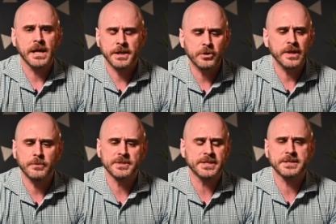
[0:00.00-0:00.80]
until that
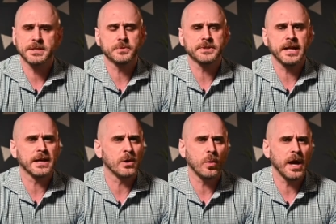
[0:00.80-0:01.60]
resistance was
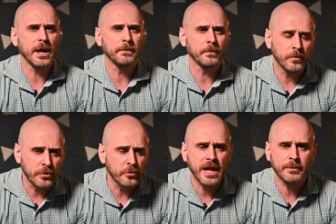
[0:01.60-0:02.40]
taken away
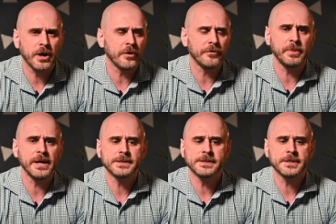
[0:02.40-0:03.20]
through that prayer of
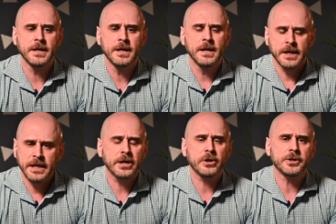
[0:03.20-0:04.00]
repentance,
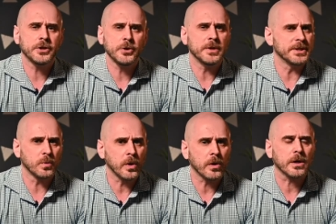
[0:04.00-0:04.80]
he couldn't do his
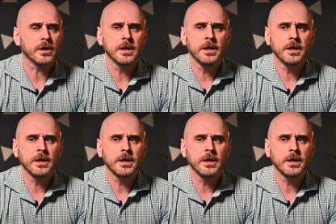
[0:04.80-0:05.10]
work.